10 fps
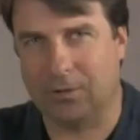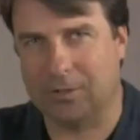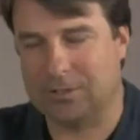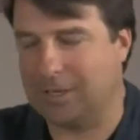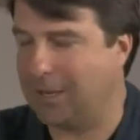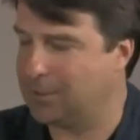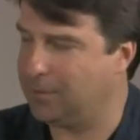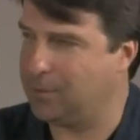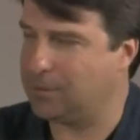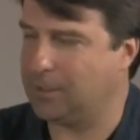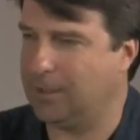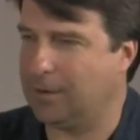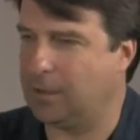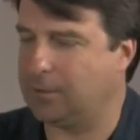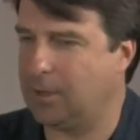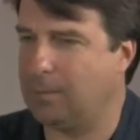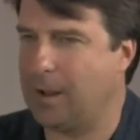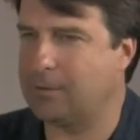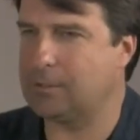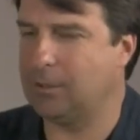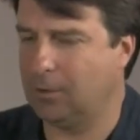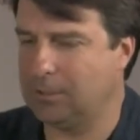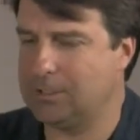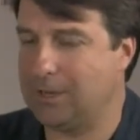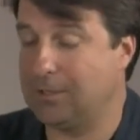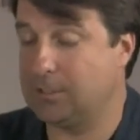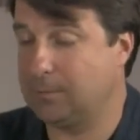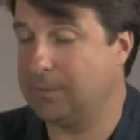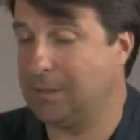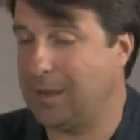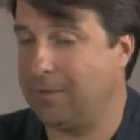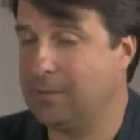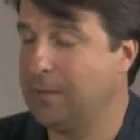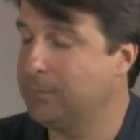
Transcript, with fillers: early stage that you're seeing out there? I mean, obviously, early stage has been a lot of